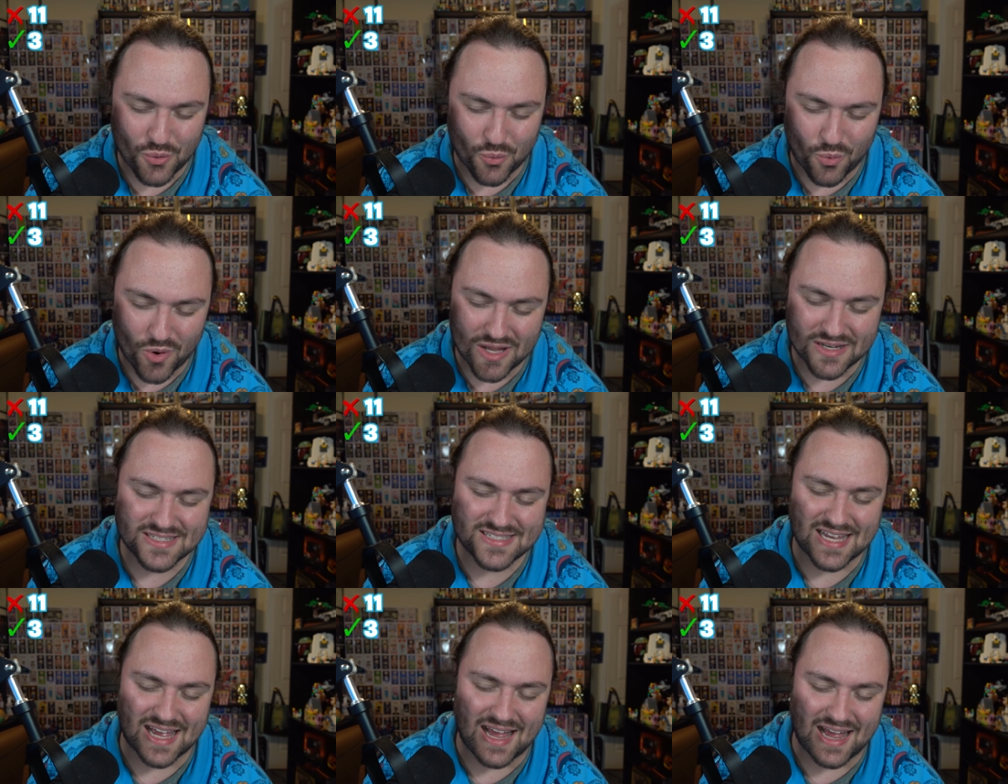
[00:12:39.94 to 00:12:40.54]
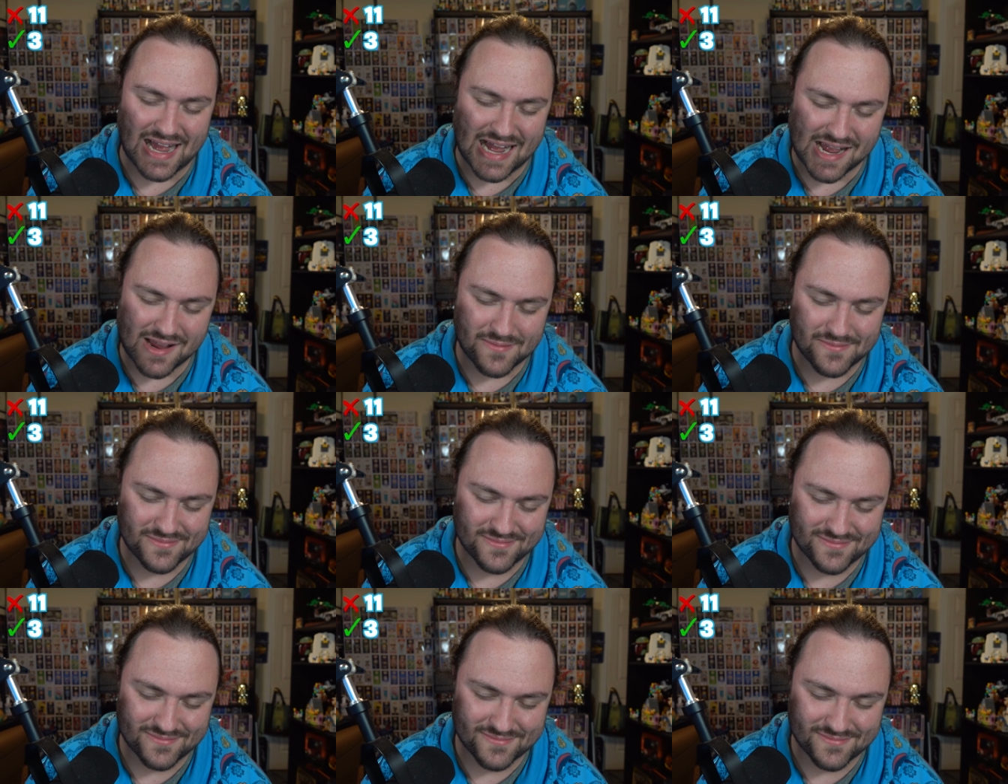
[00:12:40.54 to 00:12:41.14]
the one
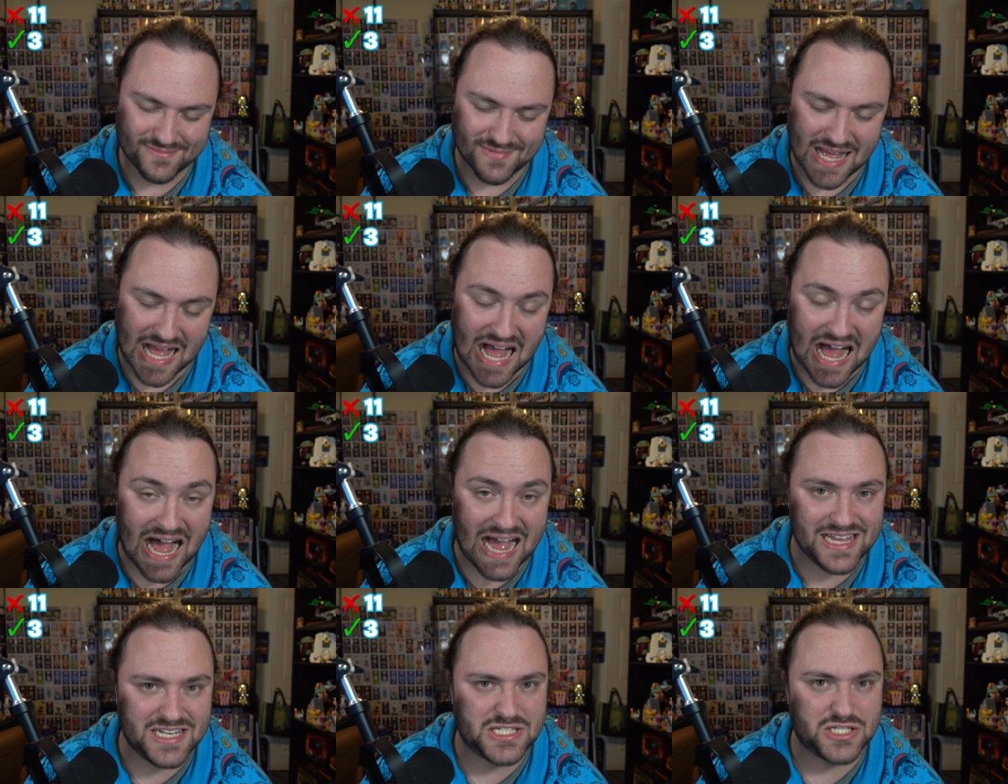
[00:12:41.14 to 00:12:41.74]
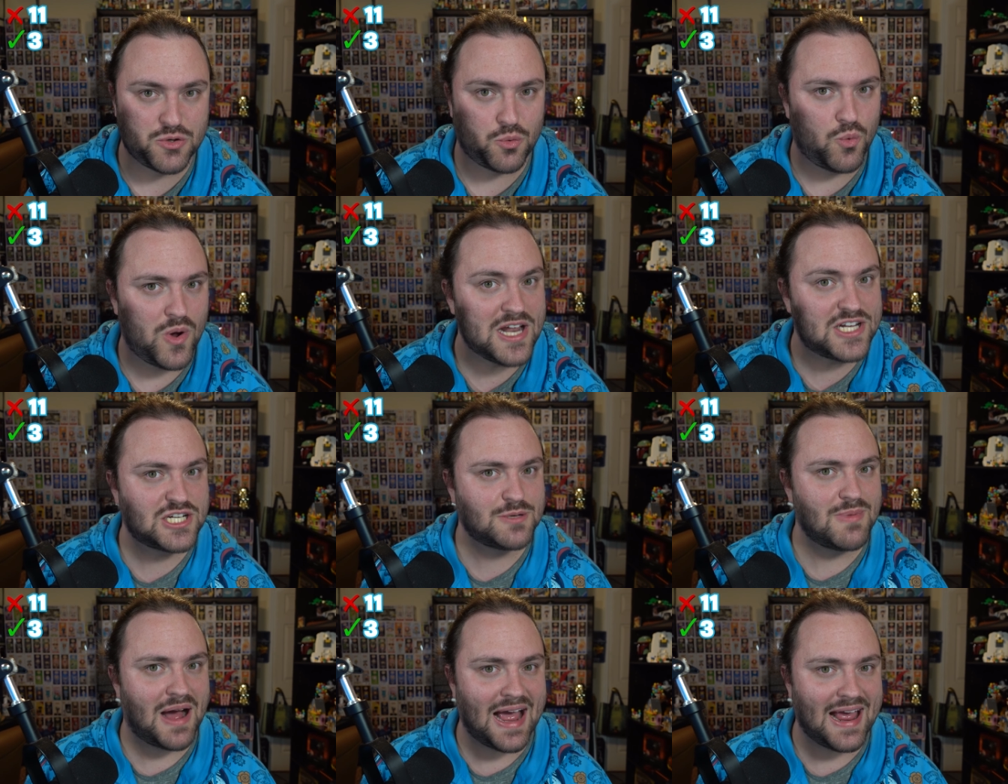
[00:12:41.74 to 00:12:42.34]
time I
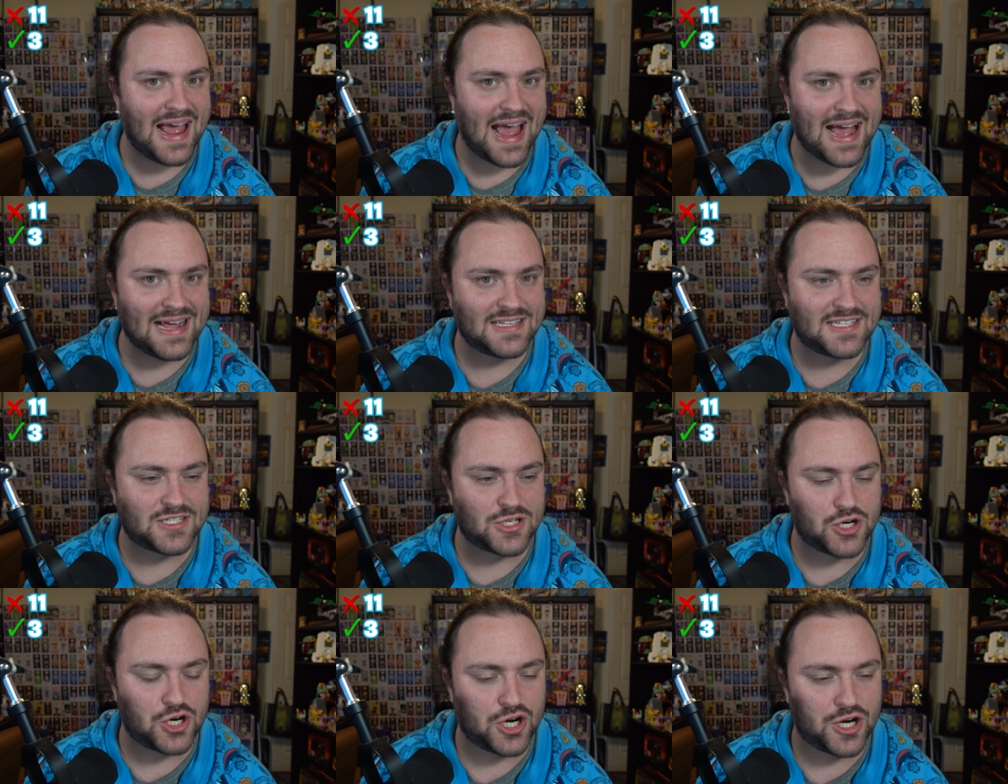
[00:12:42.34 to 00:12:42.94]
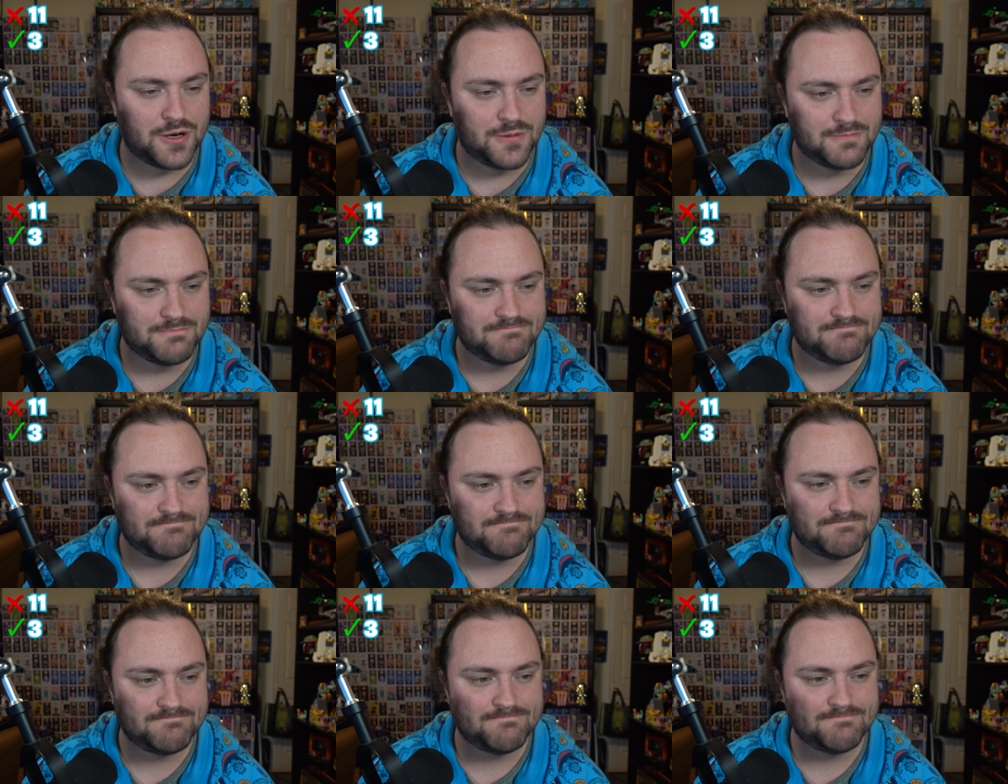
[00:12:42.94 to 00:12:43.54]
switched my answer
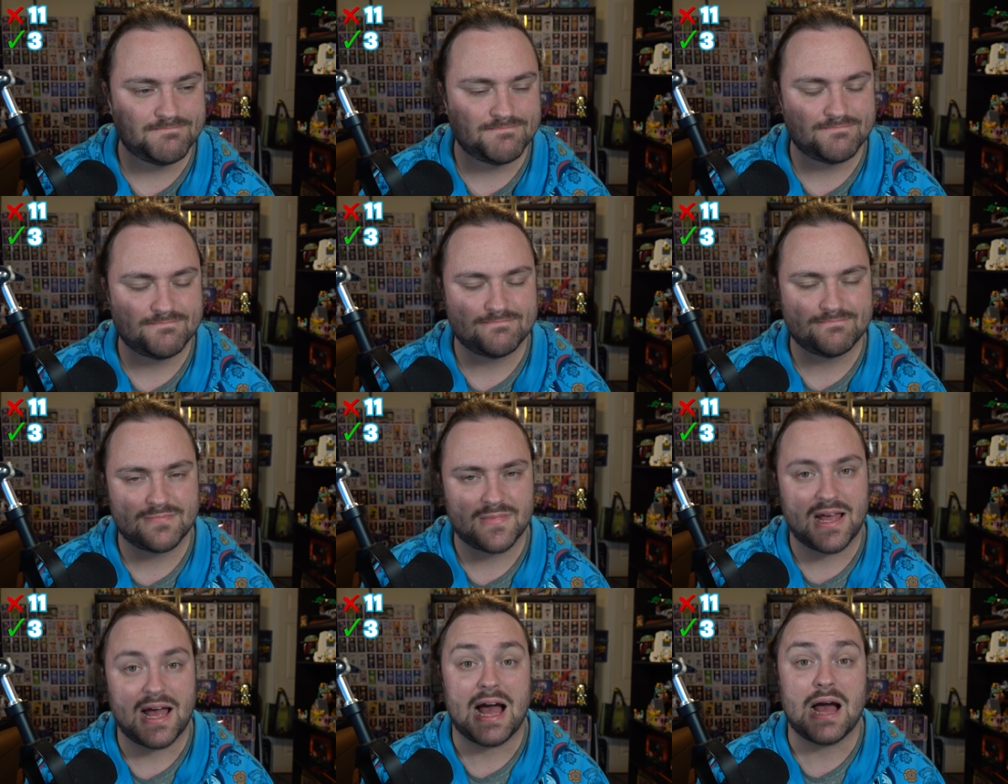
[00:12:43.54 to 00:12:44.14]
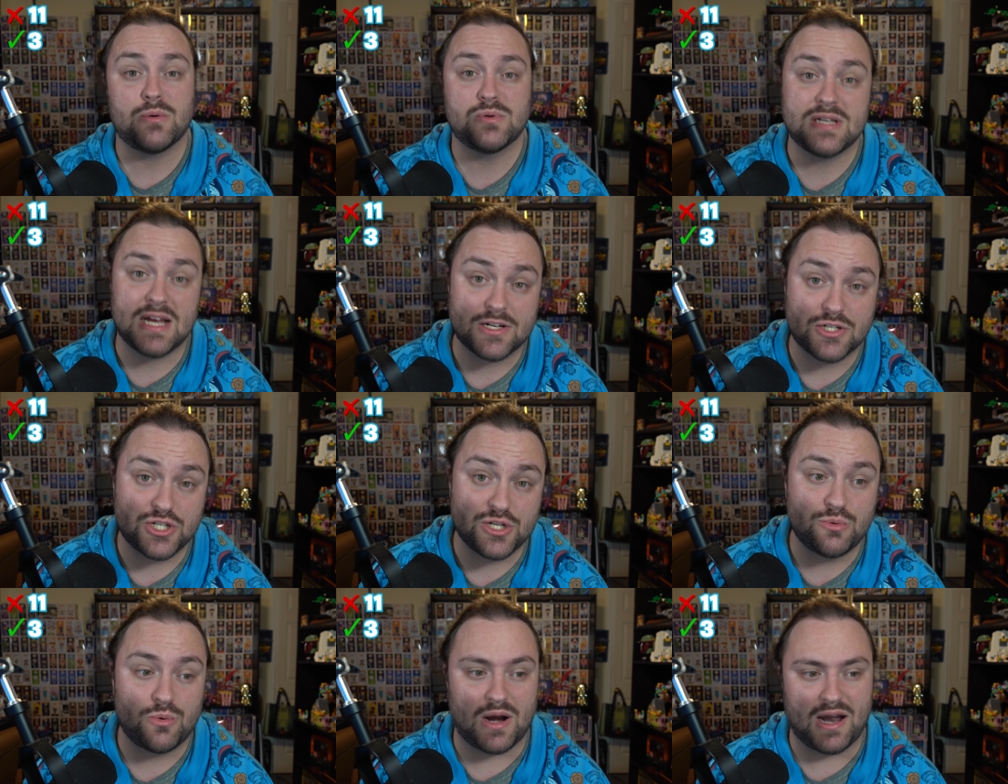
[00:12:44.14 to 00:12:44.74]
I was
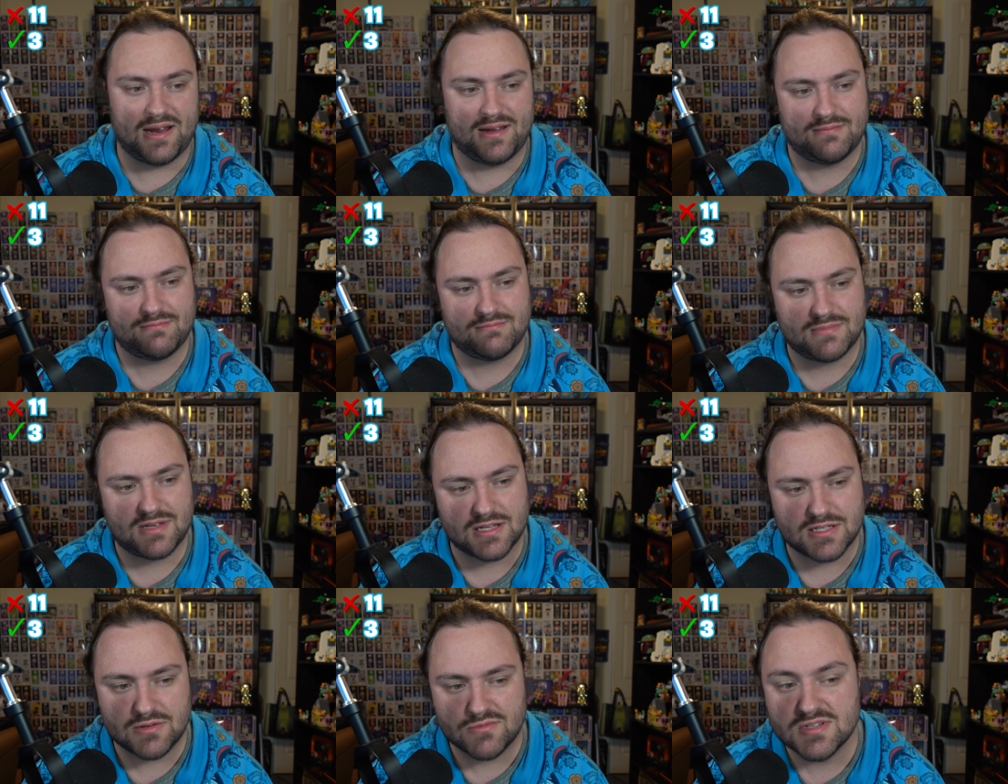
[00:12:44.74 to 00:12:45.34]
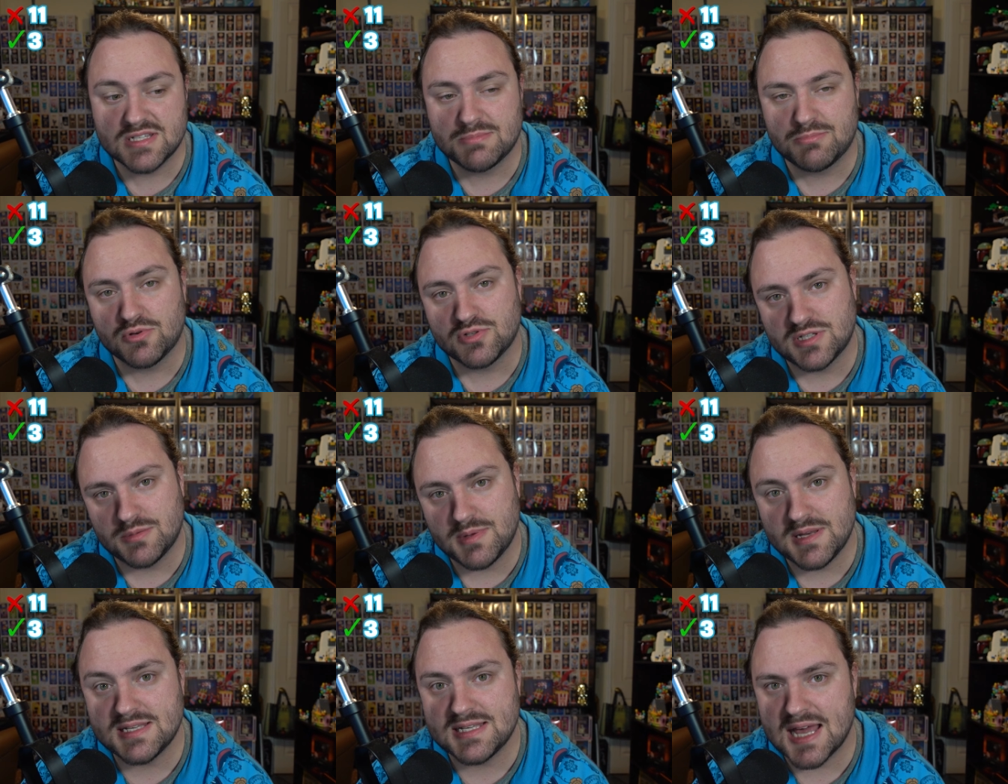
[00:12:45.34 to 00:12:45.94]
actually right because it was supposed
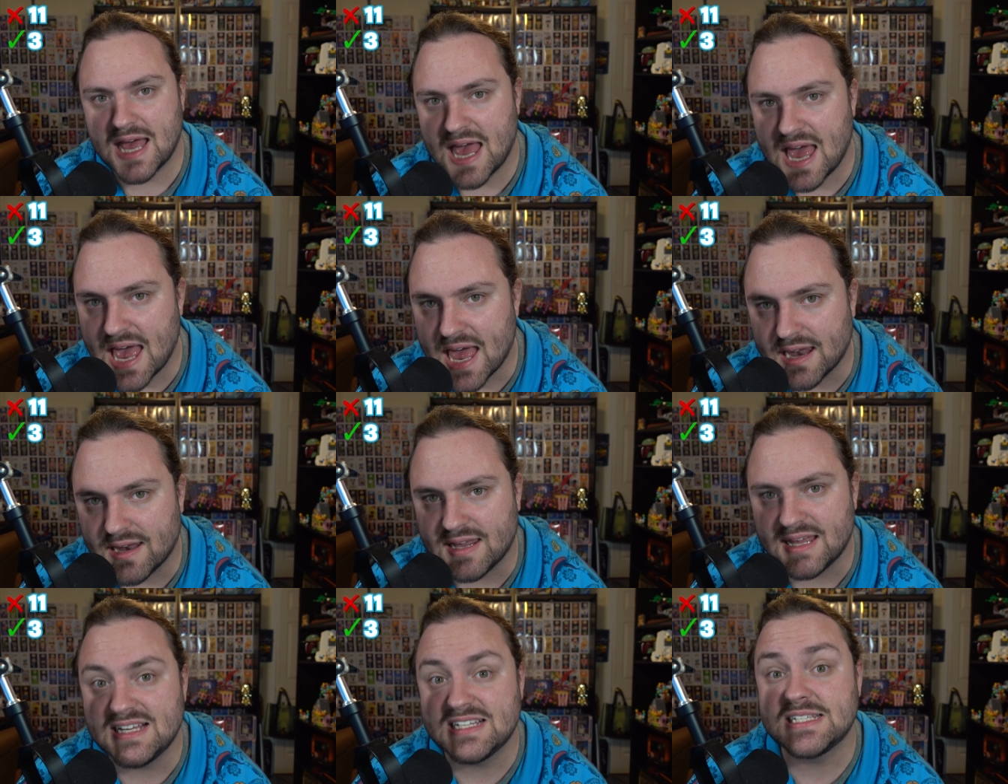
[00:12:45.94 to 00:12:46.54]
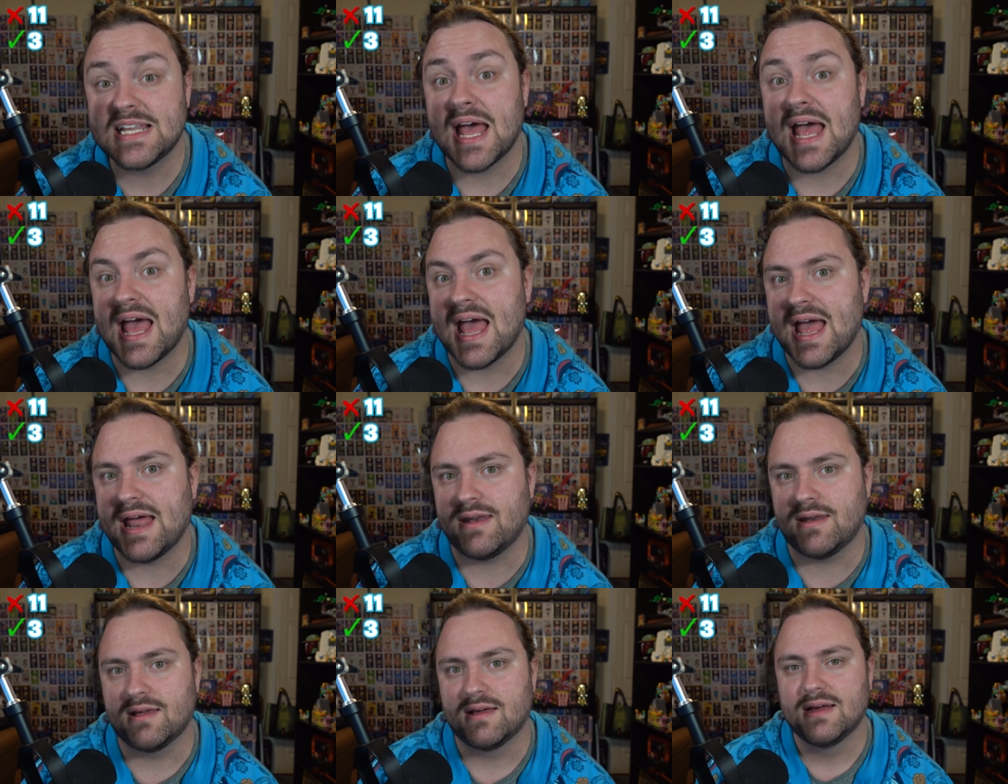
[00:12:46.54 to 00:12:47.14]
to be 10. He's 10.